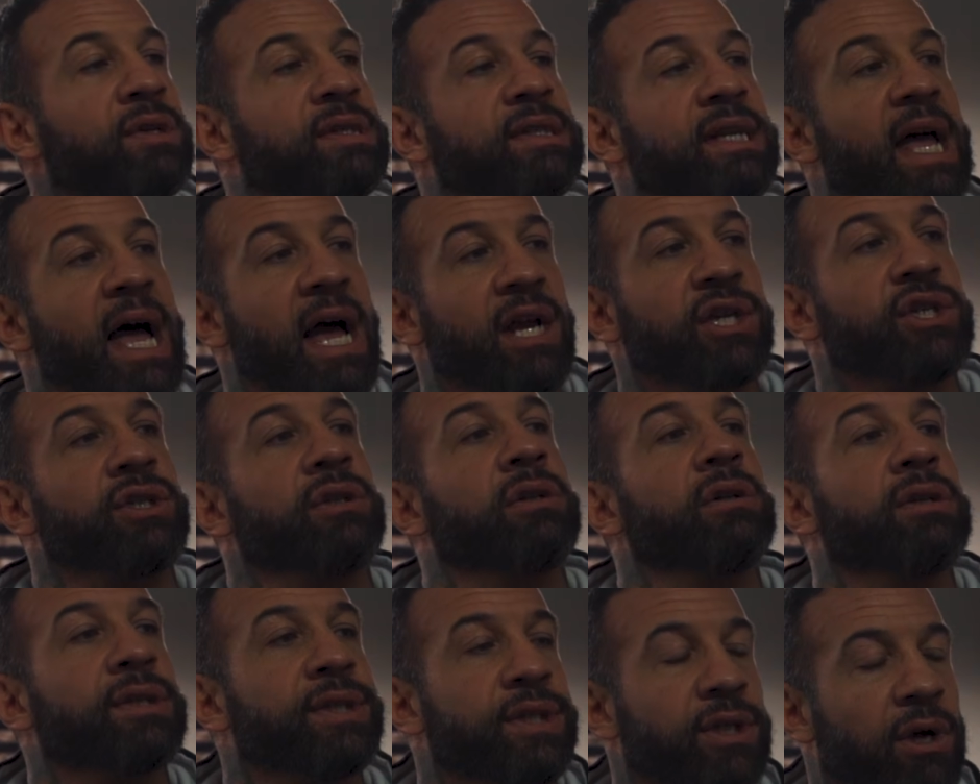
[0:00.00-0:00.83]

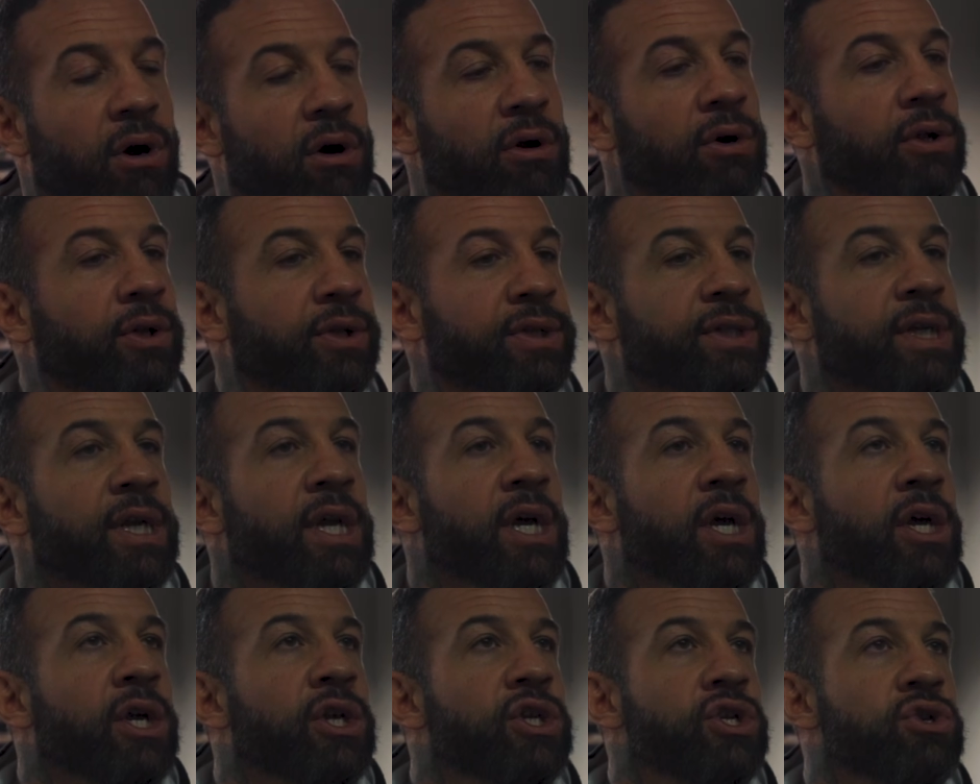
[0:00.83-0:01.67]
Nationals, the Arnold,
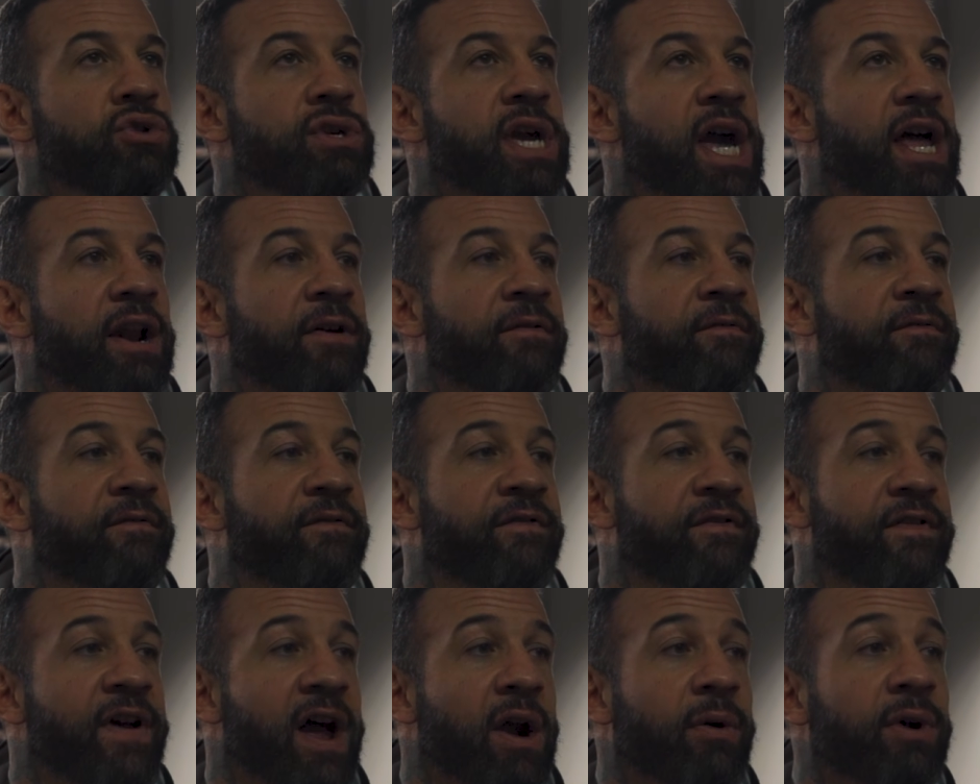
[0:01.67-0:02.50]
you get a
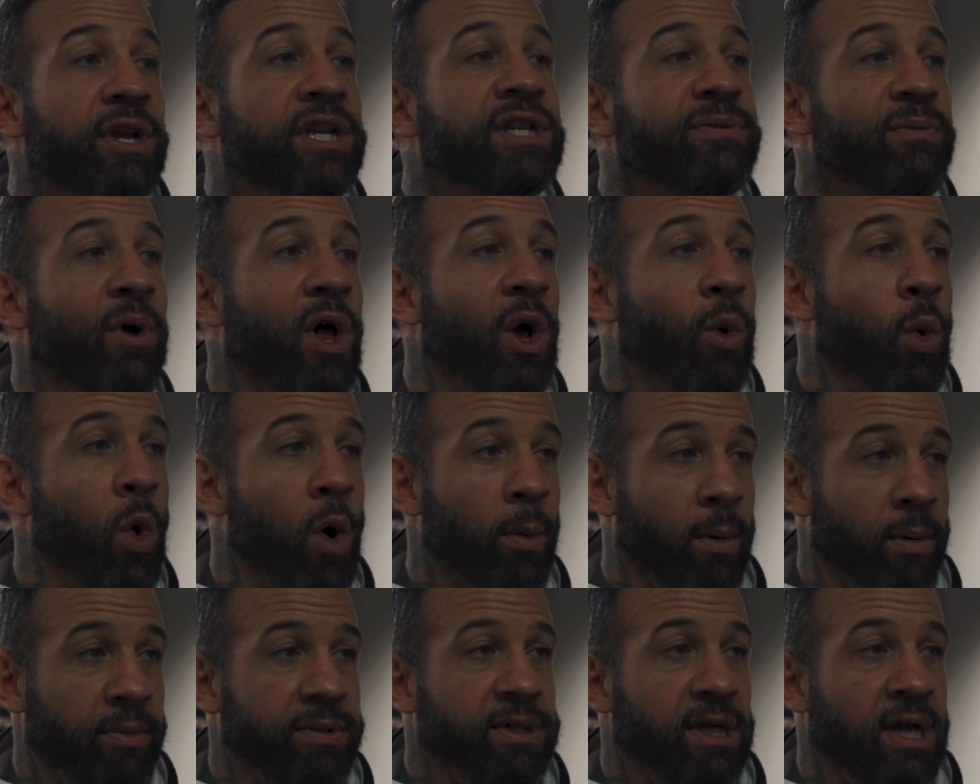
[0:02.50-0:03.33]
very small
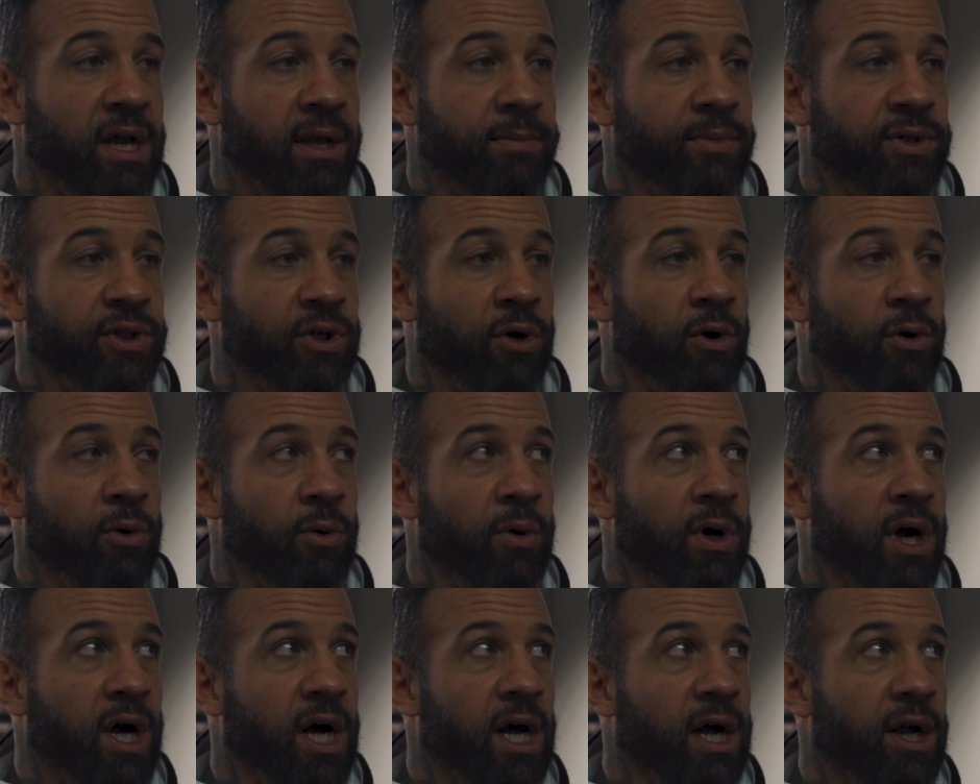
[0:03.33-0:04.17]
warm-up time. So
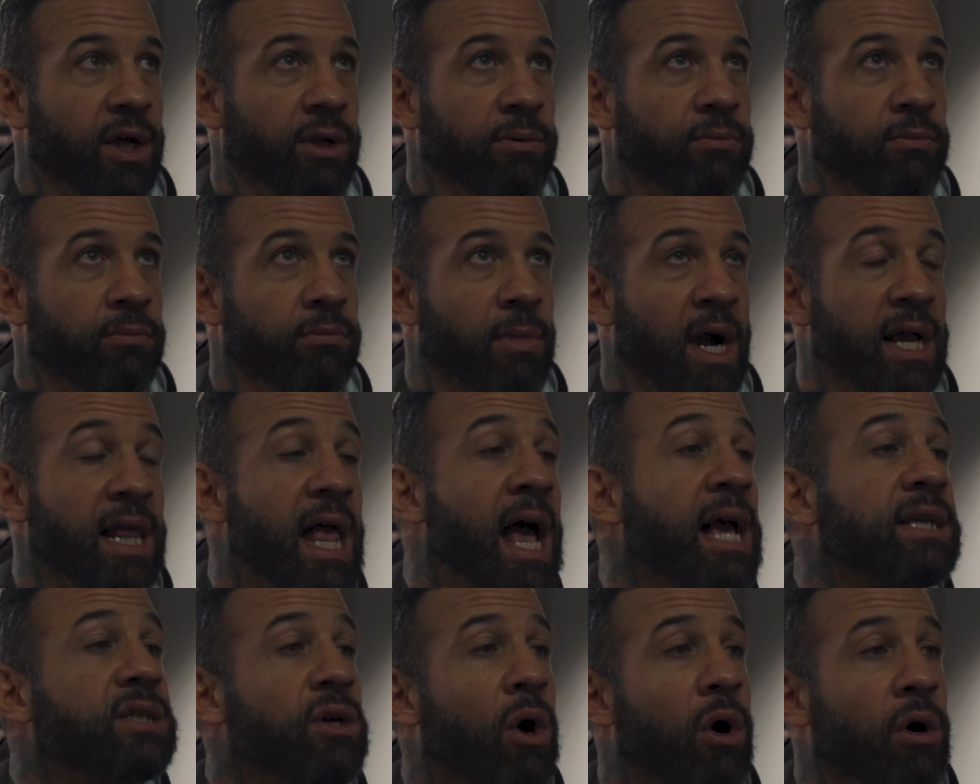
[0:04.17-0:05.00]
my
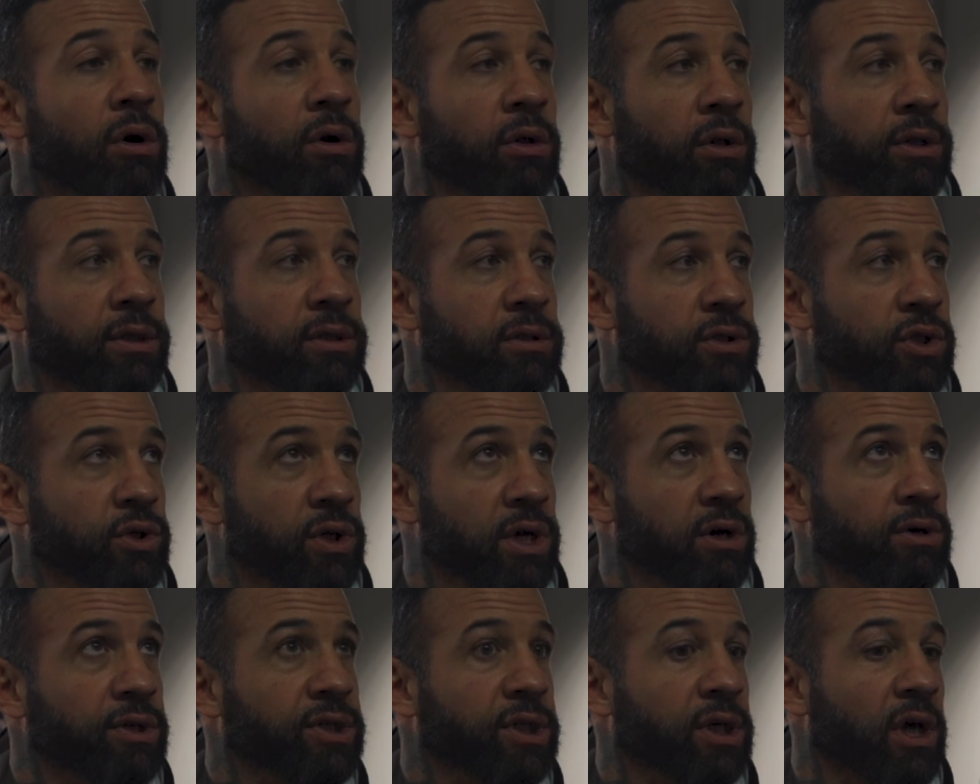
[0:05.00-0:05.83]
last Arnold 2
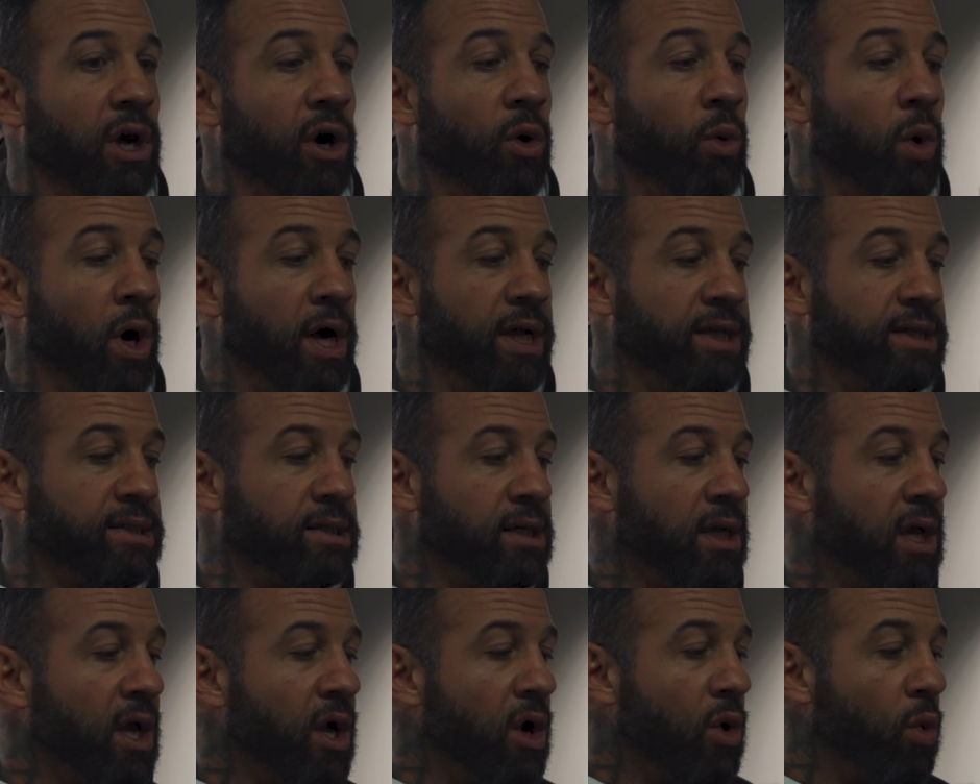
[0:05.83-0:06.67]
years ago was,
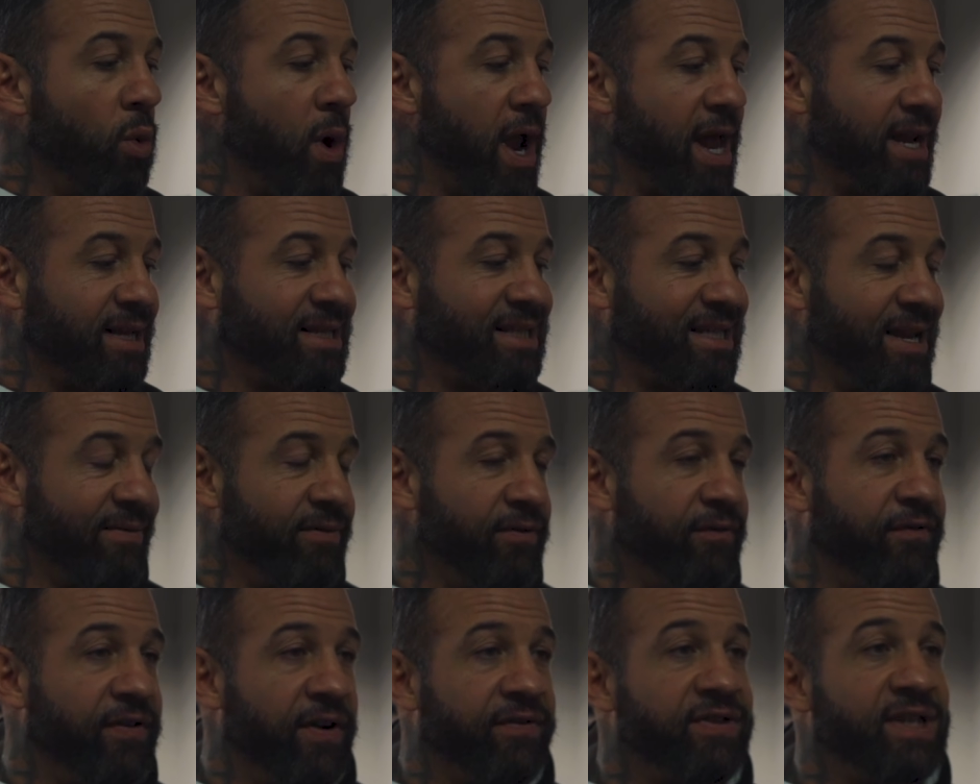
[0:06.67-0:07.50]
we had a
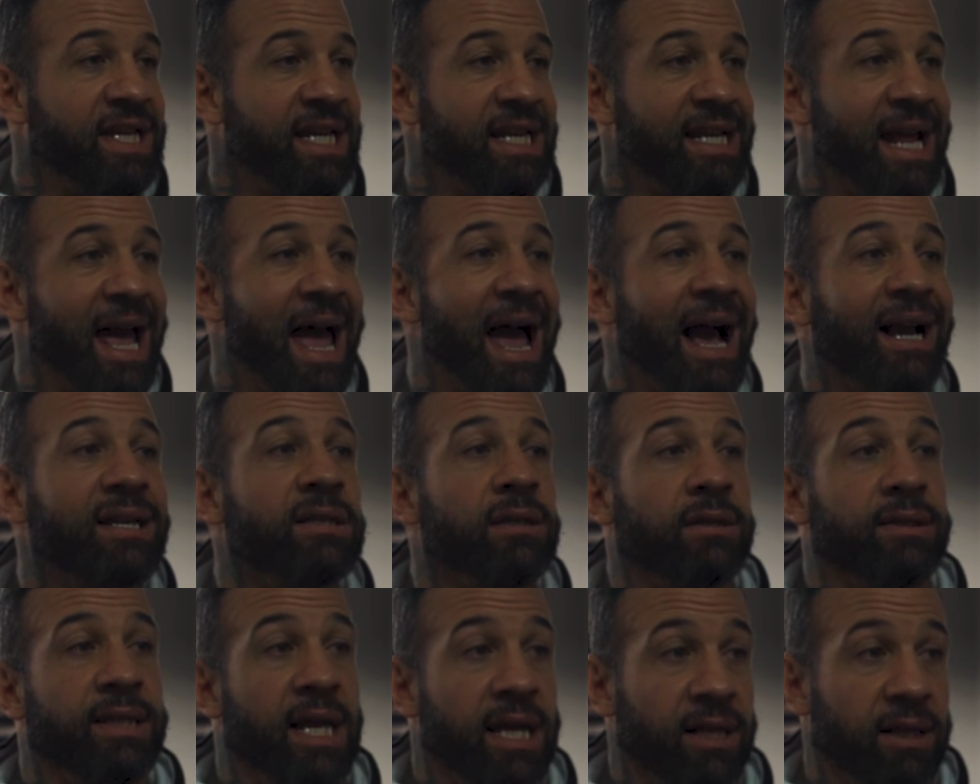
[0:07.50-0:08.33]
715
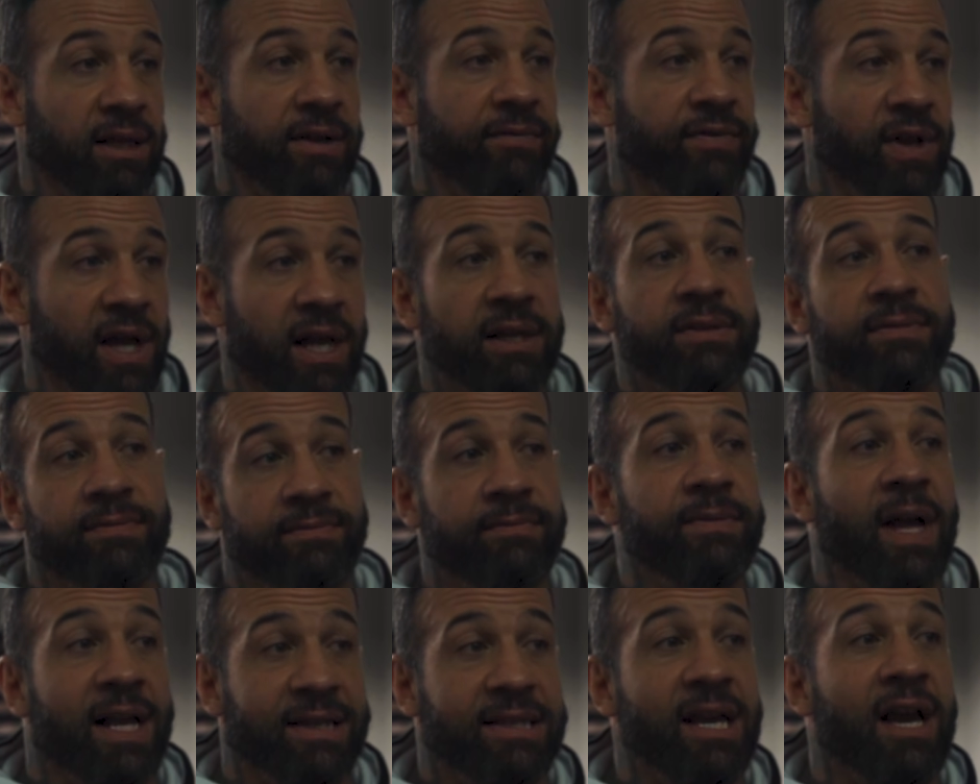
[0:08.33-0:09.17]
axle deadlift.
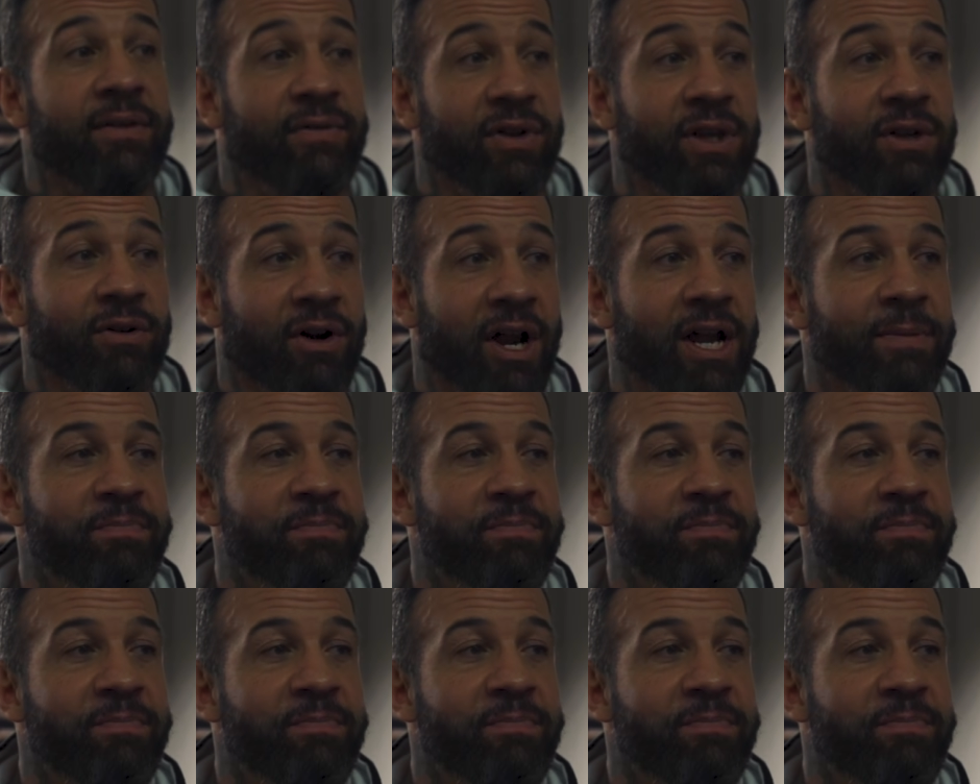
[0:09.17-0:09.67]
That's heavy, right?